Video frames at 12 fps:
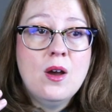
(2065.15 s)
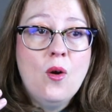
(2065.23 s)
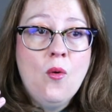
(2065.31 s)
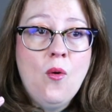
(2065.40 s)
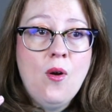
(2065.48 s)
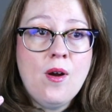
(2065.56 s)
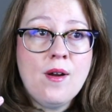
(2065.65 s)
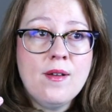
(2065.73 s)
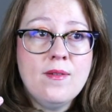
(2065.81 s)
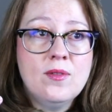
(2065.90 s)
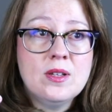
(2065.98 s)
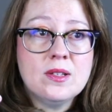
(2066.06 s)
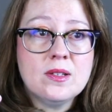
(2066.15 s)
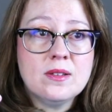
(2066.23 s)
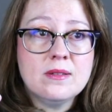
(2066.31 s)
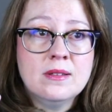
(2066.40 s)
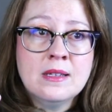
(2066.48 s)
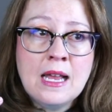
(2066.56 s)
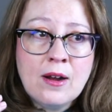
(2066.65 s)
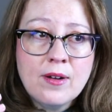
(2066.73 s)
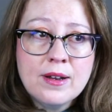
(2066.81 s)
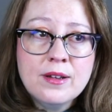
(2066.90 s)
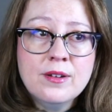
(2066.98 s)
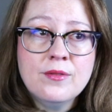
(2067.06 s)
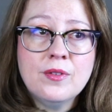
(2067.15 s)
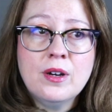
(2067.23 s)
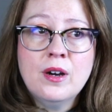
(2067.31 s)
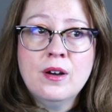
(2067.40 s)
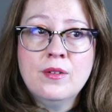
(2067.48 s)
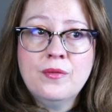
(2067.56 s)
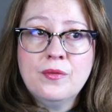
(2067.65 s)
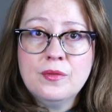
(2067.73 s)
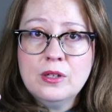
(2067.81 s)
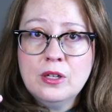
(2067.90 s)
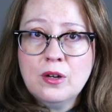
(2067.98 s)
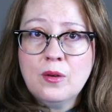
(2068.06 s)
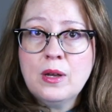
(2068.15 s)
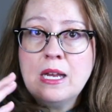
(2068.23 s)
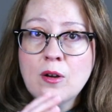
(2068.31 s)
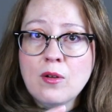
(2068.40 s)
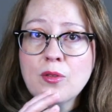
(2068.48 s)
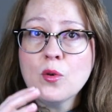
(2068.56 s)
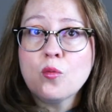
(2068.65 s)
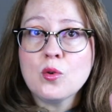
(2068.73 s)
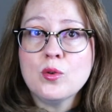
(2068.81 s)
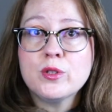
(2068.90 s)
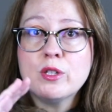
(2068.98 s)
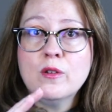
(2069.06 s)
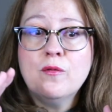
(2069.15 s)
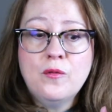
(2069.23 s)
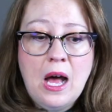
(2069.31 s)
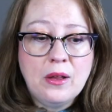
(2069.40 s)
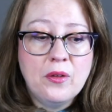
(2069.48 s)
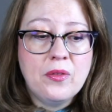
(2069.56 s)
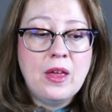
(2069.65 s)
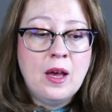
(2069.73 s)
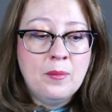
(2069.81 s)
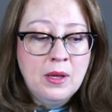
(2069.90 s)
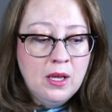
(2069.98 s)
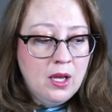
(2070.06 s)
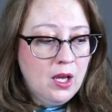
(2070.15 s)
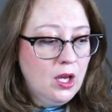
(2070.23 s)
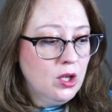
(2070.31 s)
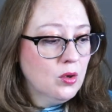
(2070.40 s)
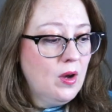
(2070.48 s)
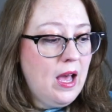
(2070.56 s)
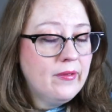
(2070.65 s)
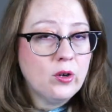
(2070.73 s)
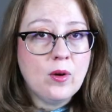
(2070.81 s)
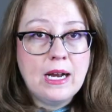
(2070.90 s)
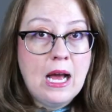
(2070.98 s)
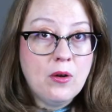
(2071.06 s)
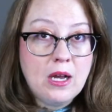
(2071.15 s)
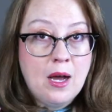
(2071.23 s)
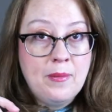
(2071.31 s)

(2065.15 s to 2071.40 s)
Or this narrative of, you know, here are the rules, you follow them, you'll have a great outcome.